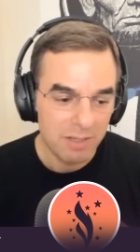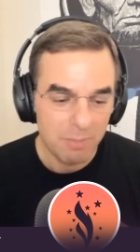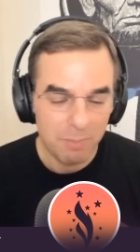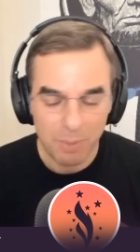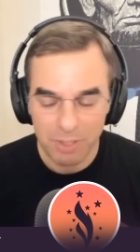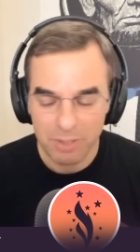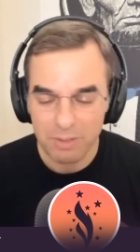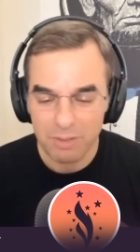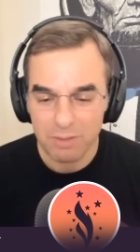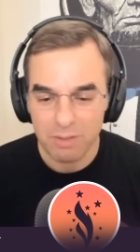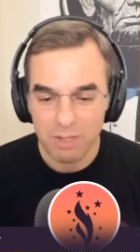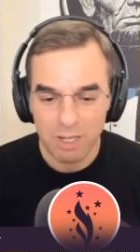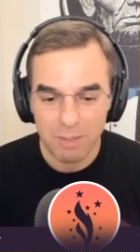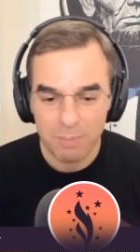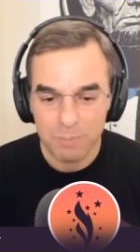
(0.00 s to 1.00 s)
But
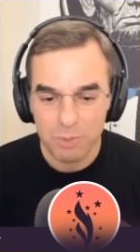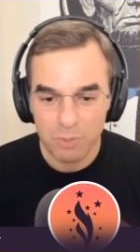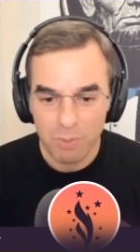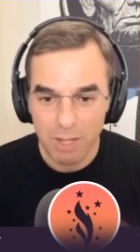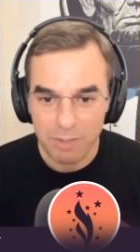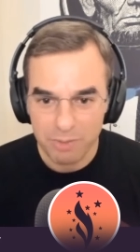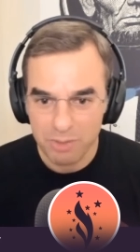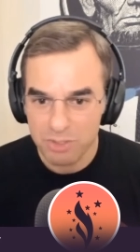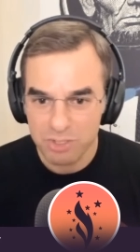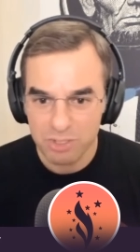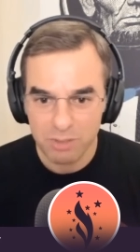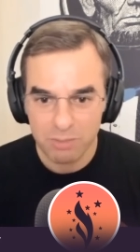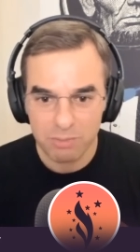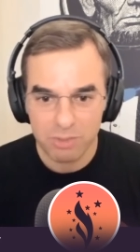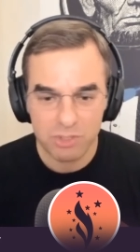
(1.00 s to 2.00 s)
you're right. There's
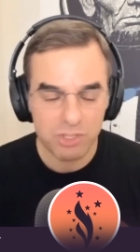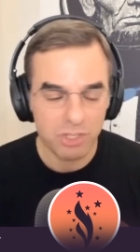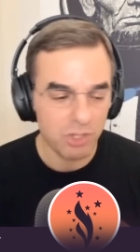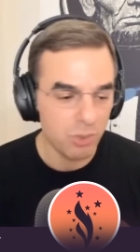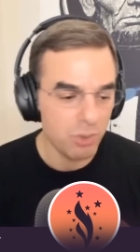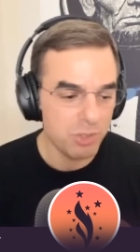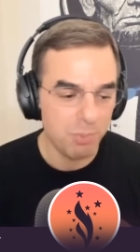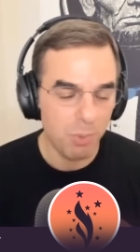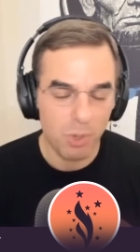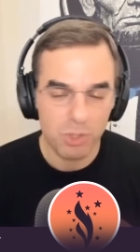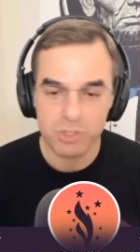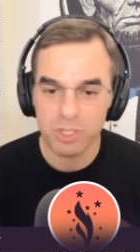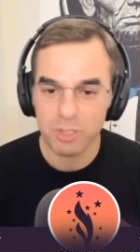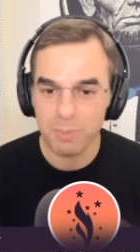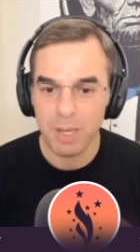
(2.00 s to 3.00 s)
a huge
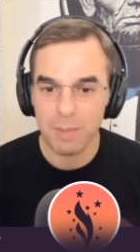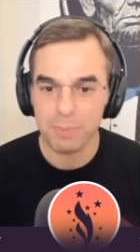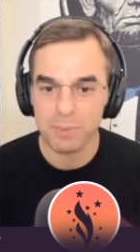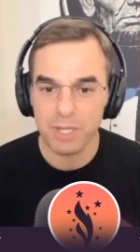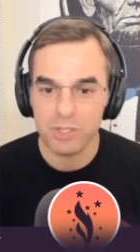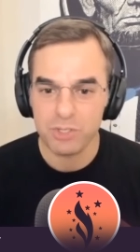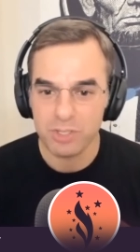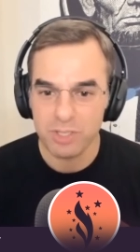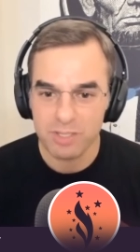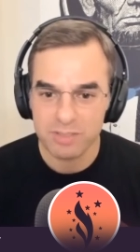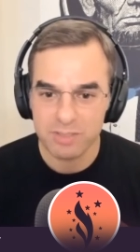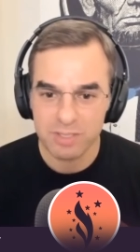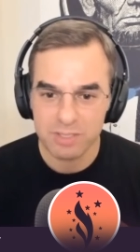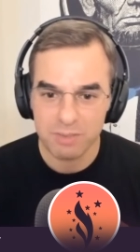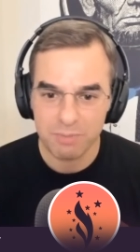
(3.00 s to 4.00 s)
portion of the population that's
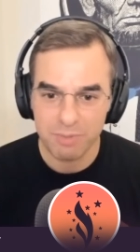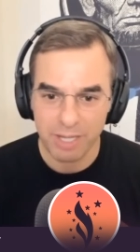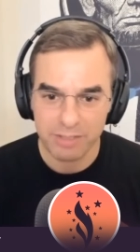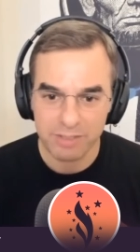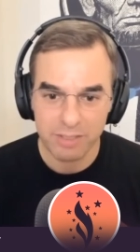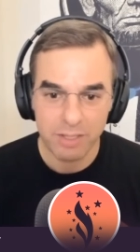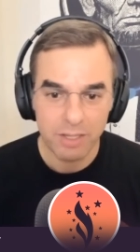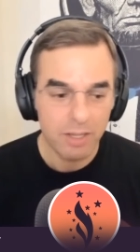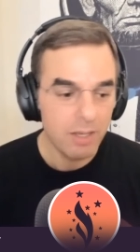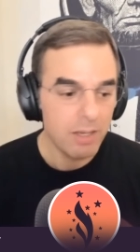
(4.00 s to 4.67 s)
disaffected.